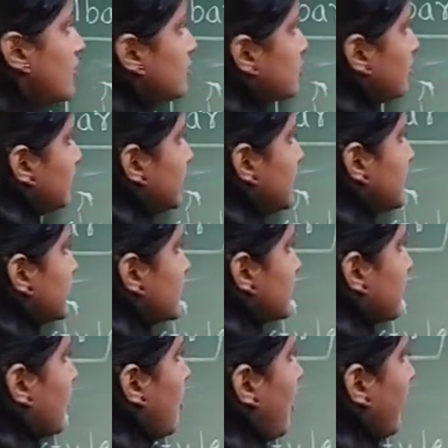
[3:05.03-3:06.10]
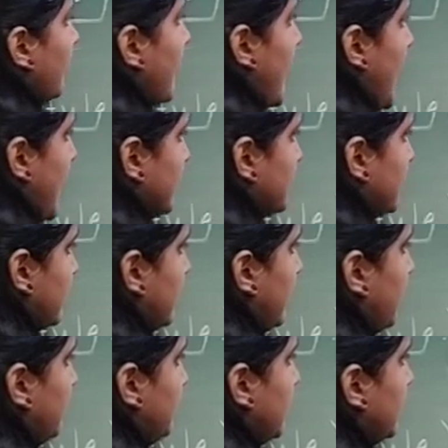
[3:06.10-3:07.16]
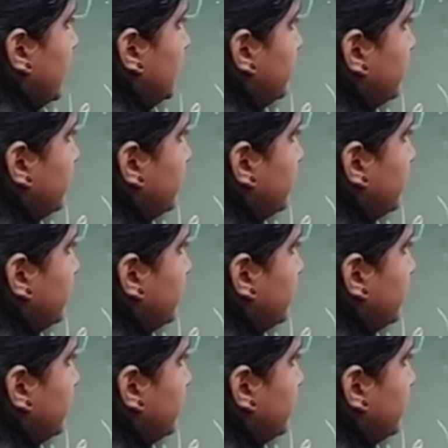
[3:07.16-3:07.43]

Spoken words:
So this is called as thumb